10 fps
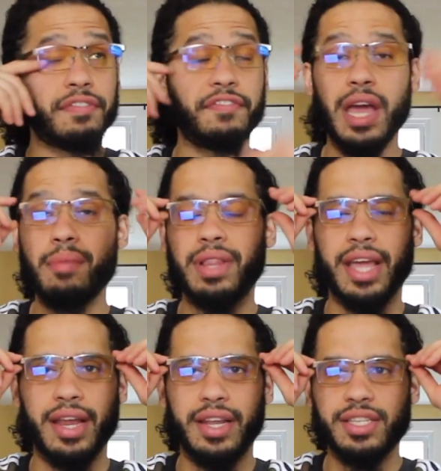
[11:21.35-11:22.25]
the
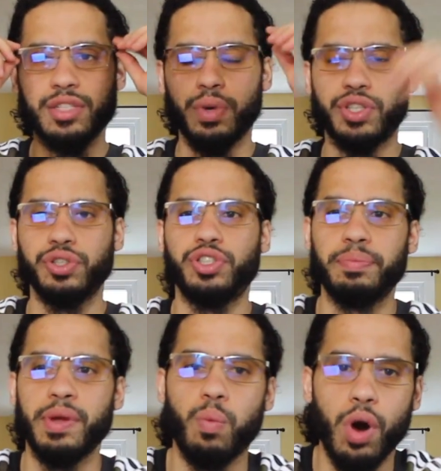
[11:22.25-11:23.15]
family, and this is what you
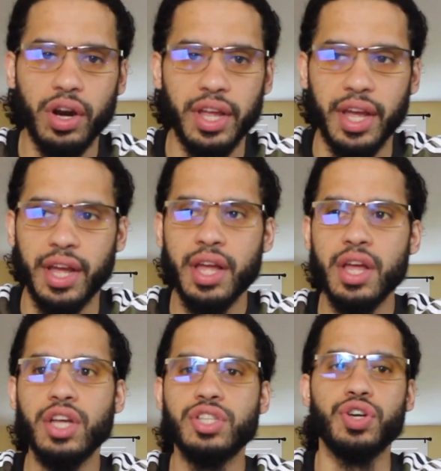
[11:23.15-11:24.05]
should be working
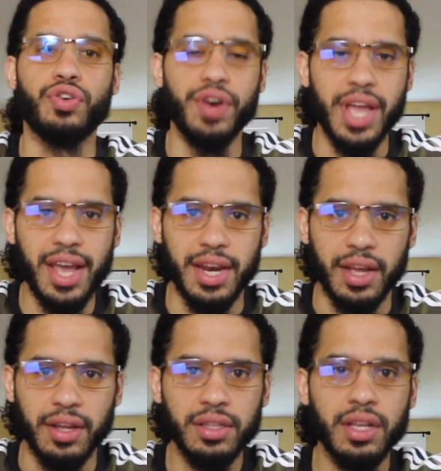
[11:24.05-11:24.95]
to
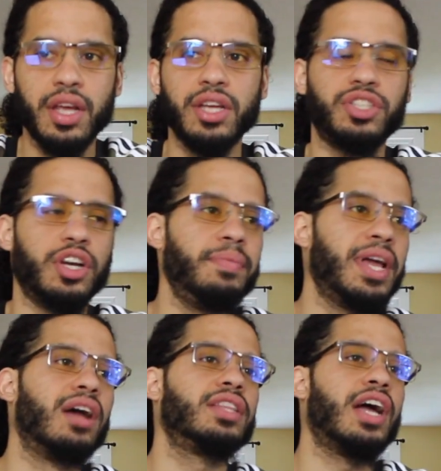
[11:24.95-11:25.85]
creating. Shouldn't
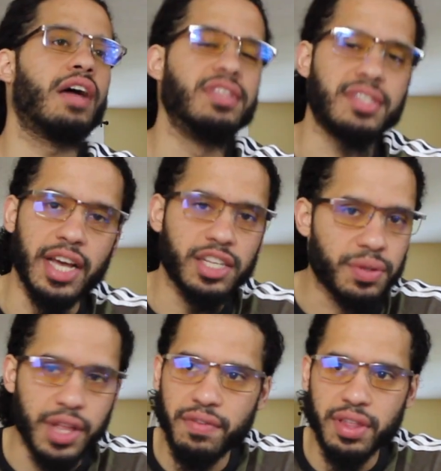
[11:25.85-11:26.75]
be out there having sex
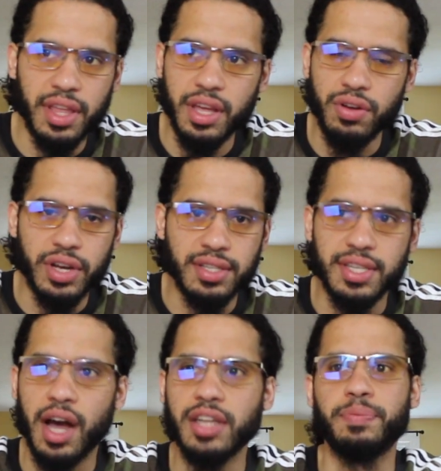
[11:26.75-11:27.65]
with everything you can
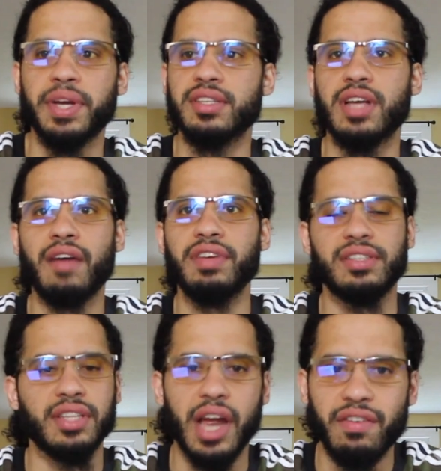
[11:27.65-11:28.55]
touch, because
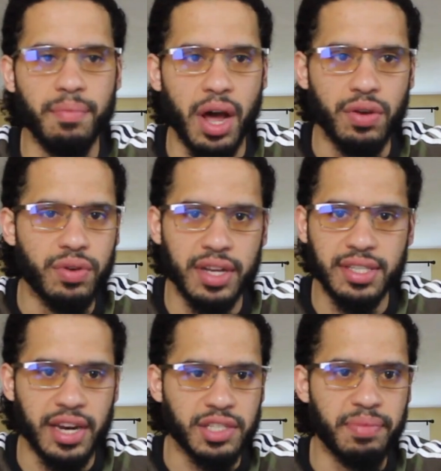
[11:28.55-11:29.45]
obviously everybody who
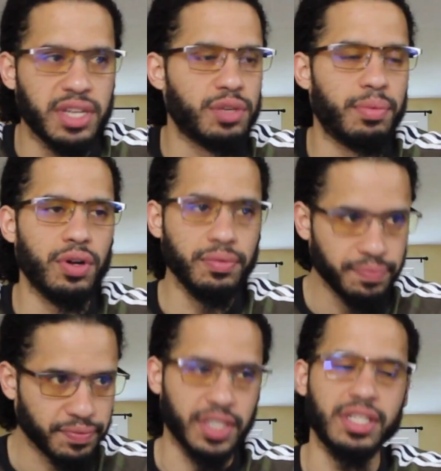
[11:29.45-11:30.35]
does that is
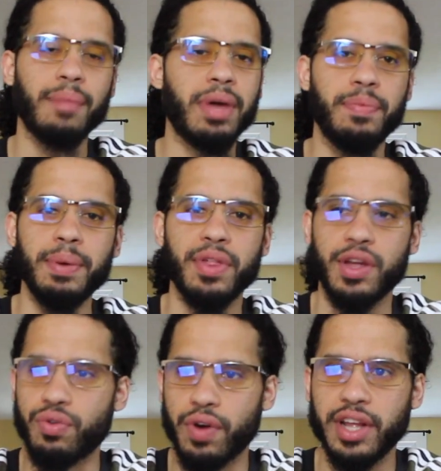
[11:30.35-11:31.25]
miserable. There's not many people
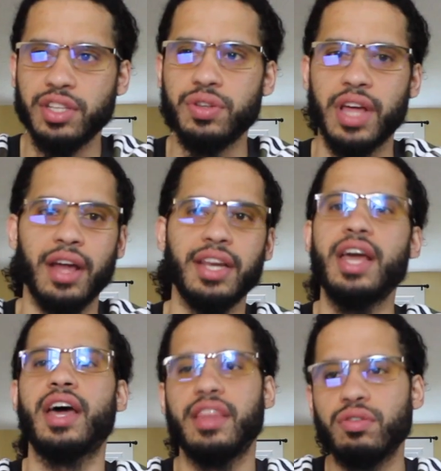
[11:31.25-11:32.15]
that you'll run into that,
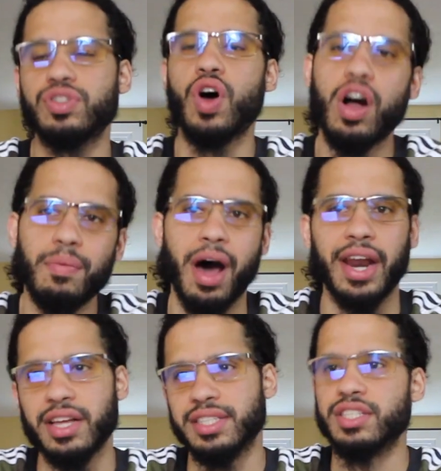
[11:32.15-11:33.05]
yeah, they'll talk
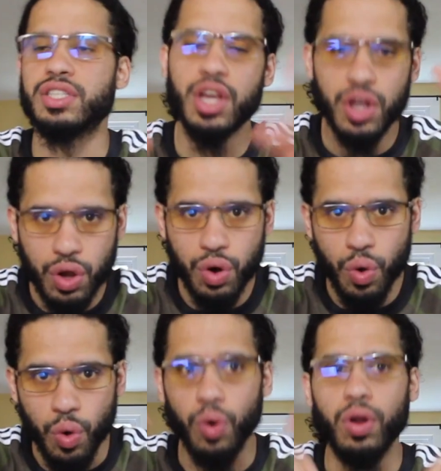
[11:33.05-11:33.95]
about it because it's
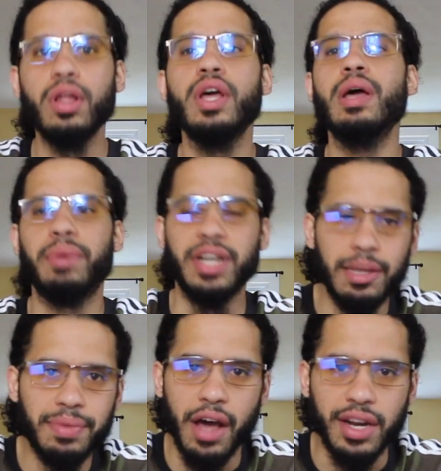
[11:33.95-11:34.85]
cool, but
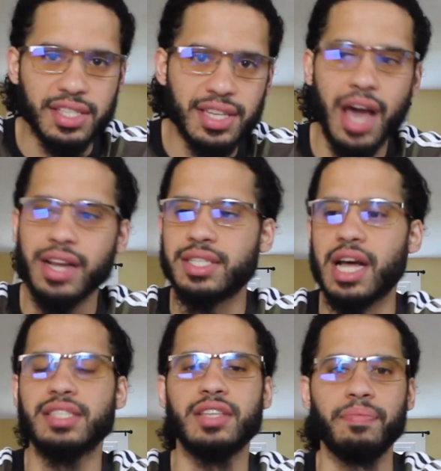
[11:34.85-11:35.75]
deep down inside, it's
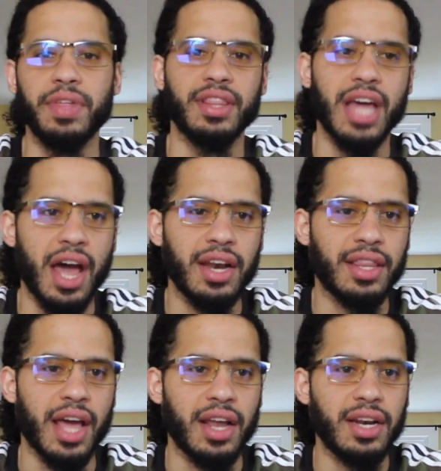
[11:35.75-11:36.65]
not something that